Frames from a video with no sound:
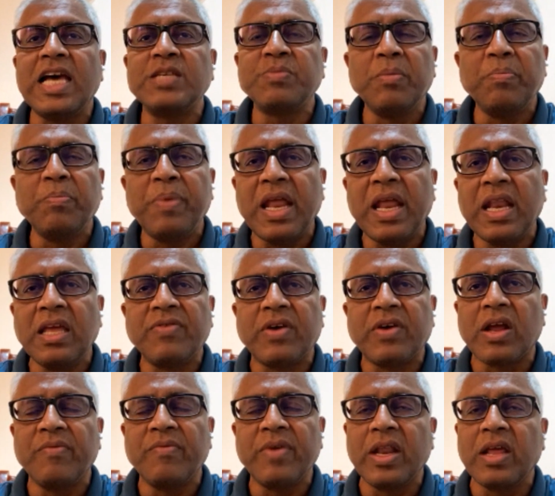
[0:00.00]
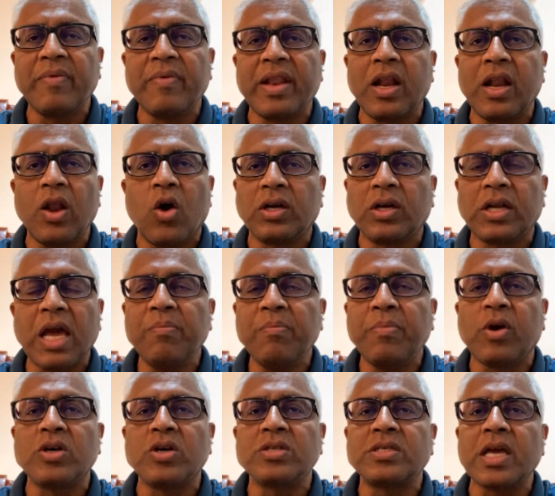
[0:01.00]
has been planning for a very, very long time,
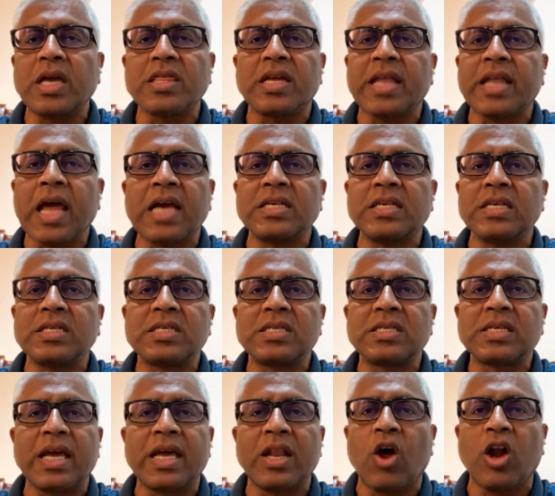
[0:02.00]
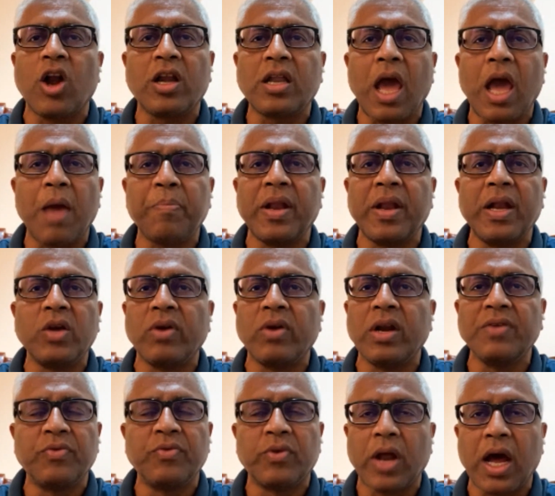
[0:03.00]
because such attacks cannot happen in
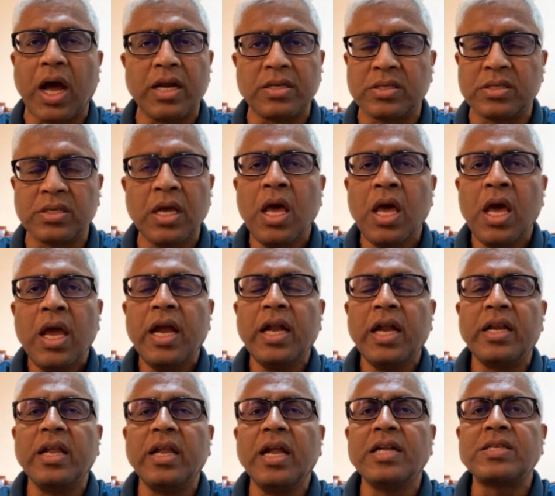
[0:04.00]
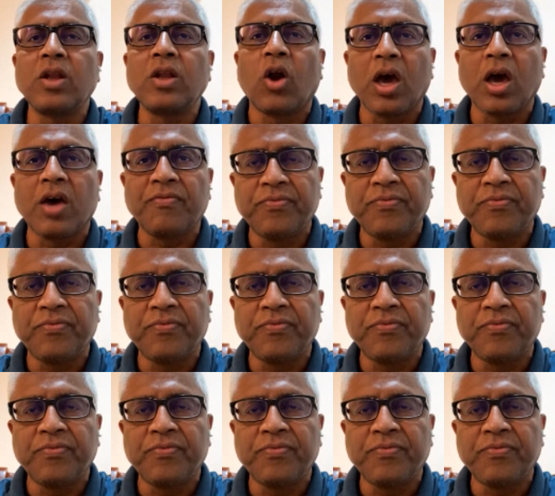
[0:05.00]
24 hours. It needs a lot of